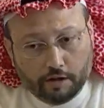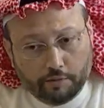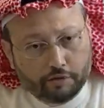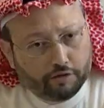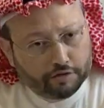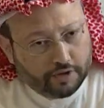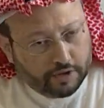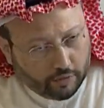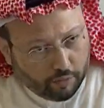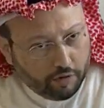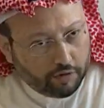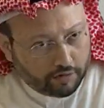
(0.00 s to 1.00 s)
Because the
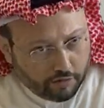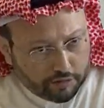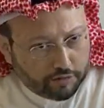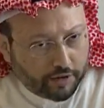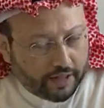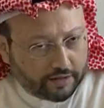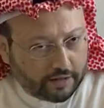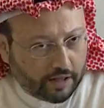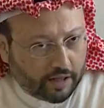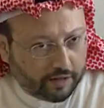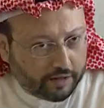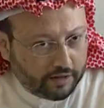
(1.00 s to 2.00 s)
world also has
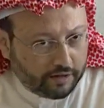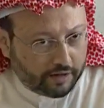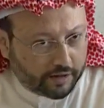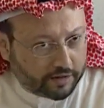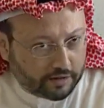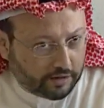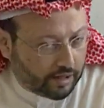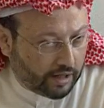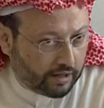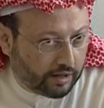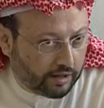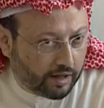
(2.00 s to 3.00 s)
other interests
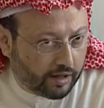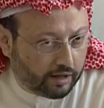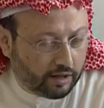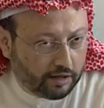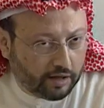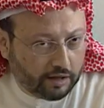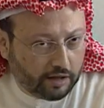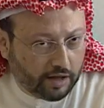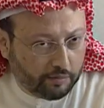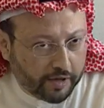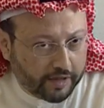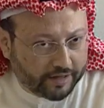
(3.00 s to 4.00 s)
other than the
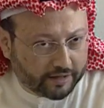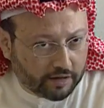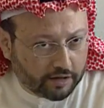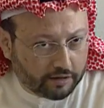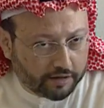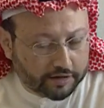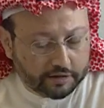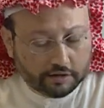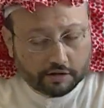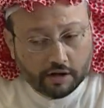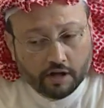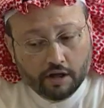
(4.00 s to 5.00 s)
Americans'
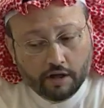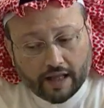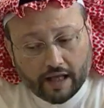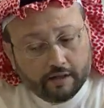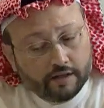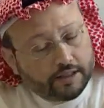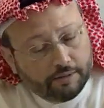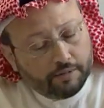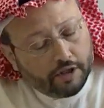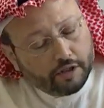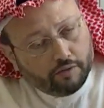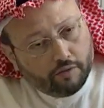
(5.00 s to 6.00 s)
interests. And the same
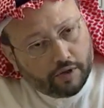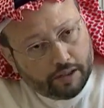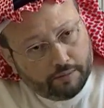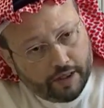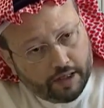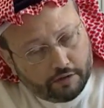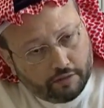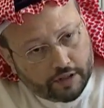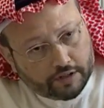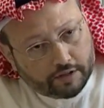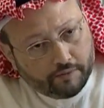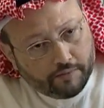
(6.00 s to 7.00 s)
thing will apply to us.